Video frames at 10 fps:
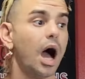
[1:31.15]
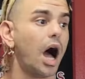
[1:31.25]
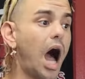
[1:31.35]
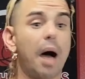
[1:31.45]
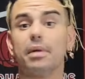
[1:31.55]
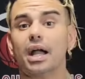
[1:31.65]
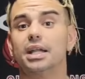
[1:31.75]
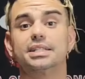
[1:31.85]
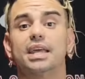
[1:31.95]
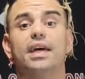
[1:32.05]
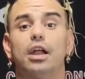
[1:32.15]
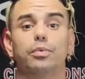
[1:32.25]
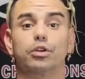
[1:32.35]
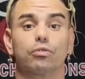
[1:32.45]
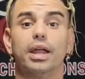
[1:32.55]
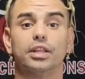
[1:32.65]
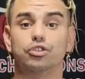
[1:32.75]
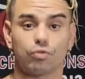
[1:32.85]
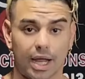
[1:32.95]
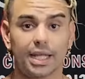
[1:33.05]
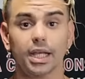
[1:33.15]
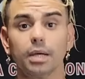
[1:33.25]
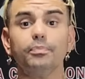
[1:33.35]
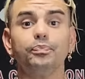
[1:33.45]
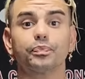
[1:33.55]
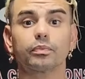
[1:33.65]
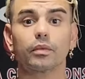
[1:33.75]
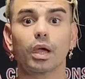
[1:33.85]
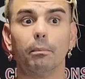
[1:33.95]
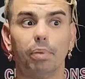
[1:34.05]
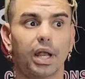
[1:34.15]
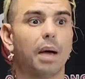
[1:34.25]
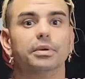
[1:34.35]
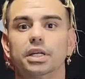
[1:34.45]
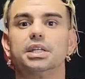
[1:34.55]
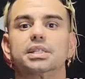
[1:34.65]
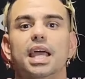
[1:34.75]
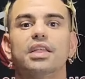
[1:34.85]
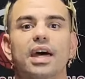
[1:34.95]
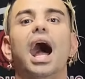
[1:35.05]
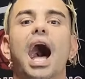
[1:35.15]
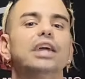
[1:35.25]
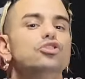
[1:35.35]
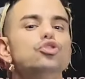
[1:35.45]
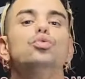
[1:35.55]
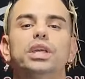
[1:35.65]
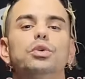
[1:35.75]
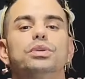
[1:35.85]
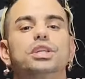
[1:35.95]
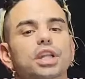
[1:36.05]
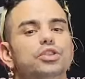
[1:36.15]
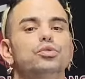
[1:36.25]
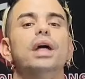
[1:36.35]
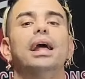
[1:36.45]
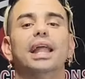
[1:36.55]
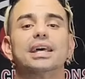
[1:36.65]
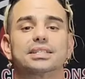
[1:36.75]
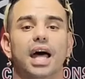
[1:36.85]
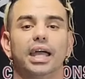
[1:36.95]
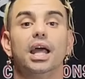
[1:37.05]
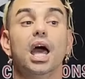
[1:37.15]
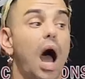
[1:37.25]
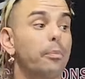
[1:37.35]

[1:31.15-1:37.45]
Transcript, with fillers: Uh, I'm not going to say that I regretted trading him but I'm gonna say that I knew he was gonna do that last night.